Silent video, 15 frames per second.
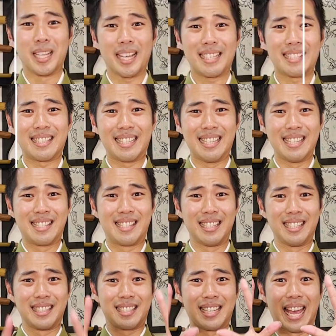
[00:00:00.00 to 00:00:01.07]
next is
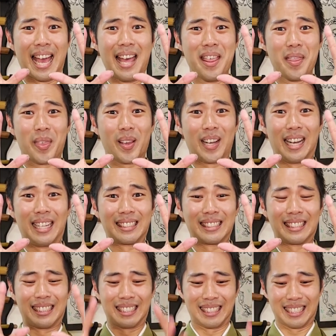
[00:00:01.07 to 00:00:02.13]
the 10th kata.